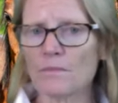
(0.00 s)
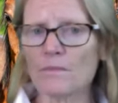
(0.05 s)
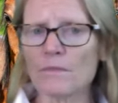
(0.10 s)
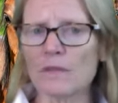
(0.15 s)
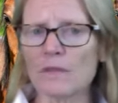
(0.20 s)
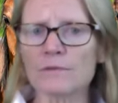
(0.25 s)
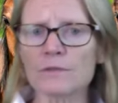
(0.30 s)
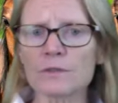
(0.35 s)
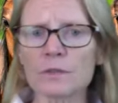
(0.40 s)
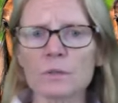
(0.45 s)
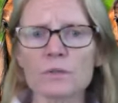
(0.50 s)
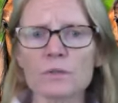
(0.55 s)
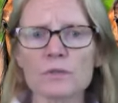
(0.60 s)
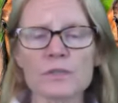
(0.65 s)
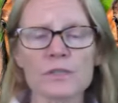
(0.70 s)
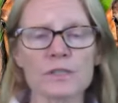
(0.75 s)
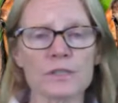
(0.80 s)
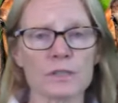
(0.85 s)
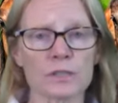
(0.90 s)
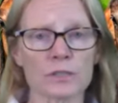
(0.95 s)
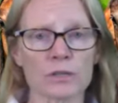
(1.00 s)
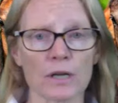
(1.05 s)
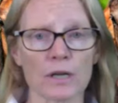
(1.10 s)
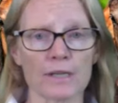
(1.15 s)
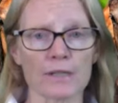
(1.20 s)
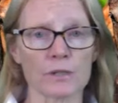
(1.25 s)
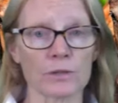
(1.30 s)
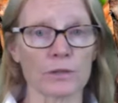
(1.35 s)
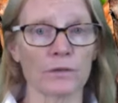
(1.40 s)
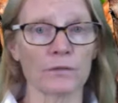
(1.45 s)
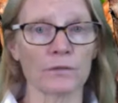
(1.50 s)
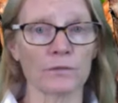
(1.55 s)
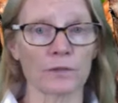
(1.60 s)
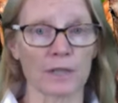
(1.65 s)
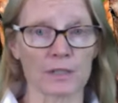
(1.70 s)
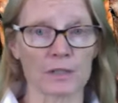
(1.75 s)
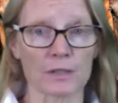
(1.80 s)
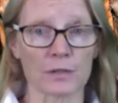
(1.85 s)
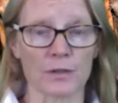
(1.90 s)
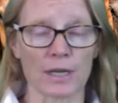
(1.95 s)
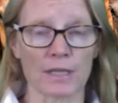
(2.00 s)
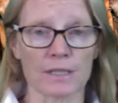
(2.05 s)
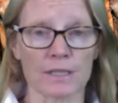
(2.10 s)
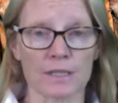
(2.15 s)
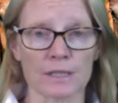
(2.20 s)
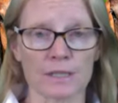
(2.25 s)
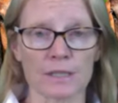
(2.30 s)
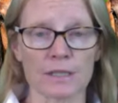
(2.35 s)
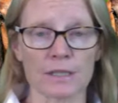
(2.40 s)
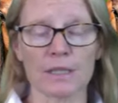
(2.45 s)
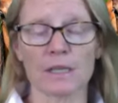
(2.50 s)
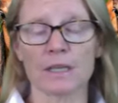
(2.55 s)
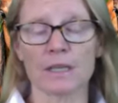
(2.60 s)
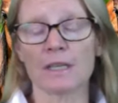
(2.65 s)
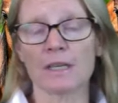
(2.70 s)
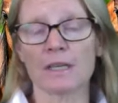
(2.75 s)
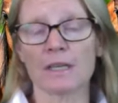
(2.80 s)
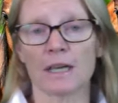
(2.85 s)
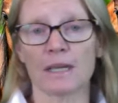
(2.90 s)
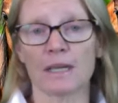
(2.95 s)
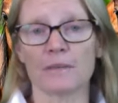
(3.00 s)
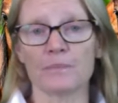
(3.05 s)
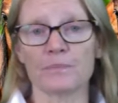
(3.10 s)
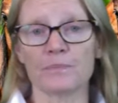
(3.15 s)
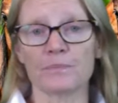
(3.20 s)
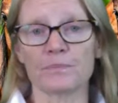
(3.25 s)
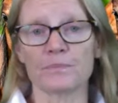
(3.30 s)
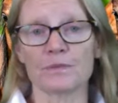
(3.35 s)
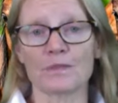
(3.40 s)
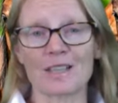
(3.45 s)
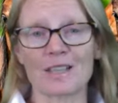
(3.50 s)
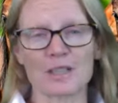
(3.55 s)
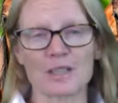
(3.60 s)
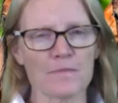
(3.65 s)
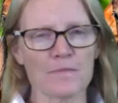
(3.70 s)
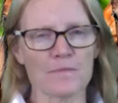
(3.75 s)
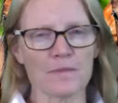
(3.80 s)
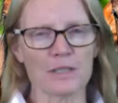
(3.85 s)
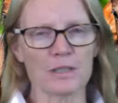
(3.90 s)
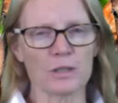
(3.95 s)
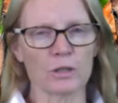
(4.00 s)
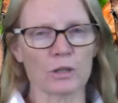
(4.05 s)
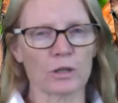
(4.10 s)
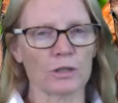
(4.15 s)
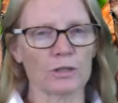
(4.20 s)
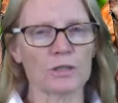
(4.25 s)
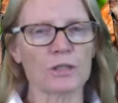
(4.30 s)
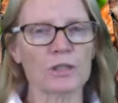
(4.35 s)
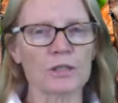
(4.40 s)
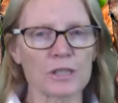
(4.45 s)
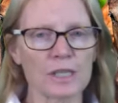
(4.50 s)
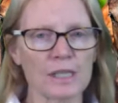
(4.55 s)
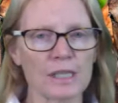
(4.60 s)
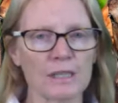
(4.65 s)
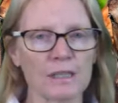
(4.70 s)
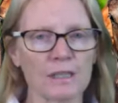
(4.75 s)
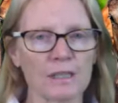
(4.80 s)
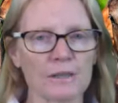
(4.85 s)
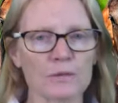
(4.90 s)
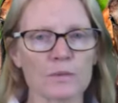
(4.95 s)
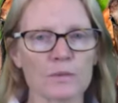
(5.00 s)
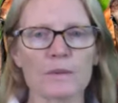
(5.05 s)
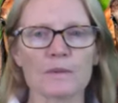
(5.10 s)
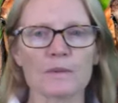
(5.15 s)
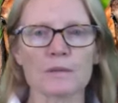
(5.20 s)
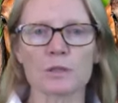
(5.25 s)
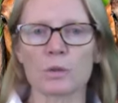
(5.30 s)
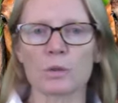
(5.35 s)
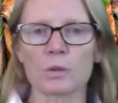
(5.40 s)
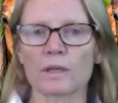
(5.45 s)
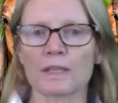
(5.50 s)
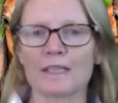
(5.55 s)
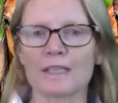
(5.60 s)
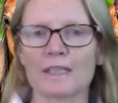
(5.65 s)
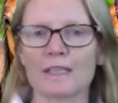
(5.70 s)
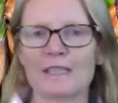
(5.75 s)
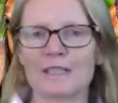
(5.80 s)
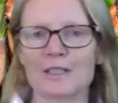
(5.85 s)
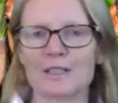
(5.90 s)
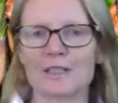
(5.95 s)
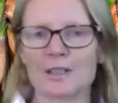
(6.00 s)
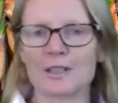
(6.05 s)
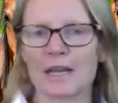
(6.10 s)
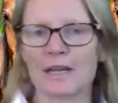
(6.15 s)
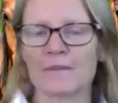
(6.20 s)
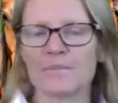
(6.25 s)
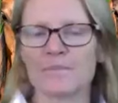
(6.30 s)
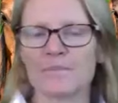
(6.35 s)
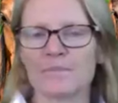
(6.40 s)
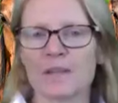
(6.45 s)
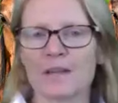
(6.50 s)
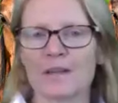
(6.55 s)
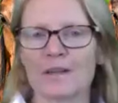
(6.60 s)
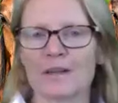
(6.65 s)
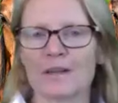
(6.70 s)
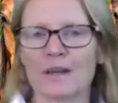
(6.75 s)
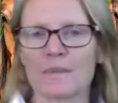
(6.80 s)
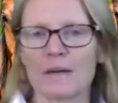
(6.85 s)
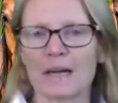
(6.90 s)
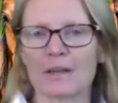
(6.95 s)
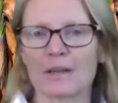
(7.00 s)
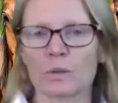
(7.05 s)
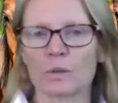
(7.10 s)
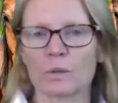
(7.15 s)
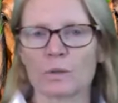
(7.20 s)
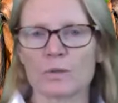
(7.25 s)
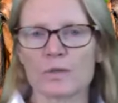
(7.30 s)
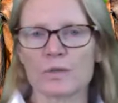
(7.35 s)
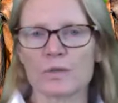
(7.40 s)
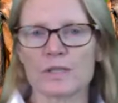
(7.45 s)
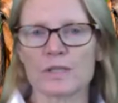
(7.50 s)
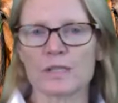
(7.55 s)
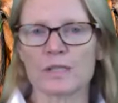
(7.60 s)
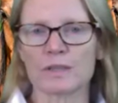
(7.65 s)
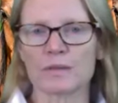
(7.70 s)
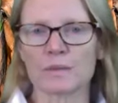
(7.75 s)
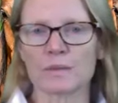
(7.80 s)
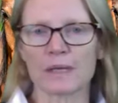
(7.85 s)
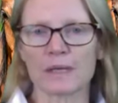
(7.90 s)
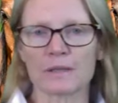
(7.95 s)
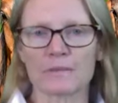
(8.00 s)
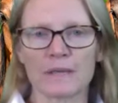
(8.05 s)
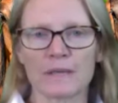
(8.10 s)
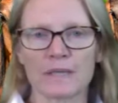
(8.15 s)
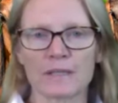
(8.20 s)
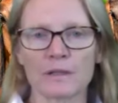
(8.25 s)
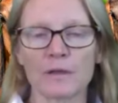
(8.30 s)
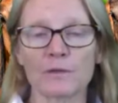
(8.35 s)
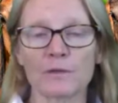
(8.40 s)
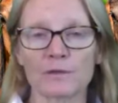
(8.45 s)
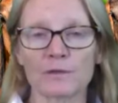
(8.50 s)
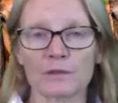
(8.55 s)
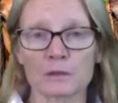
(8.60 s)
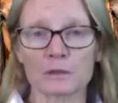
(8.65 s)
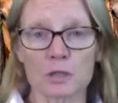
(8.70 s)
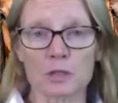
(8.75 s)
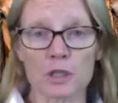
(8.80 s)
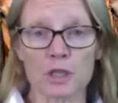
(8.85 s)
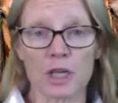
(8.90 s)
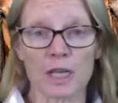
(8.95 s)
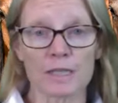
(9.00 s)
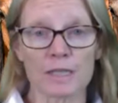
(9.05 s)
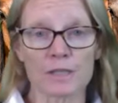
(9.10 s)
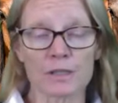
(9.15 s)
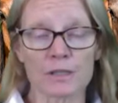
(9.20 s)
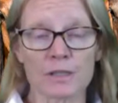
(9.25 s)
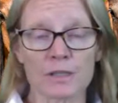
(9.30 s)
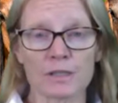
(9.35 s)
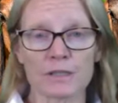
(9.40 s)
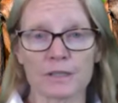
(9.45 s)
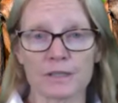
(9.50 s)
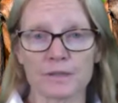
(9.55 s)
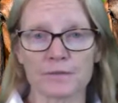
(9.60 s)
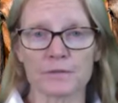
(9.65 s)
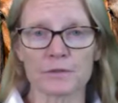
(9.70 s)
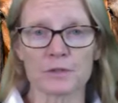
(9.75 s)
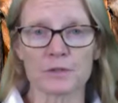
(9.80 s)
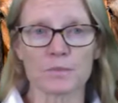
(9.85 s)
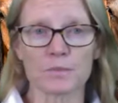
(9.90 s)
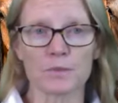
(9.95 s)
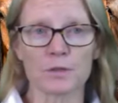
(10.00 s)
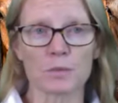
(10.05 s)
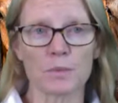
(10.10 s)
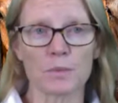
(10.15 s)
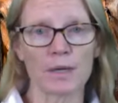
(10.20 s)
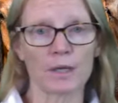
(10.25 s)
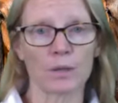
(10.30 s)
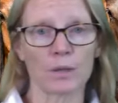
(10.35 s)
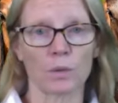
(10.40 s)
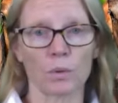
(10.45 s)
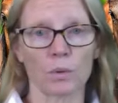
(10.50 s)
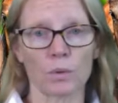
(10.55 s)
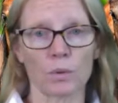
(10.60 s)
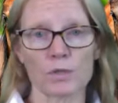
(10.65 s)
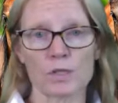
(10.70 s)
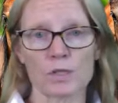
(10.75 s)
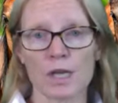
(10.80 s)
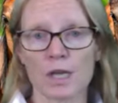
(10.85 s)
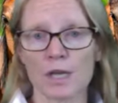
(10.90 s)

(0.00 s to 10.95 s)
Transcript: if the horse is stressed or frustrated, that's something you can see. So we were talking yesterday about horses in the round pen that feel chased, and the difference between a horse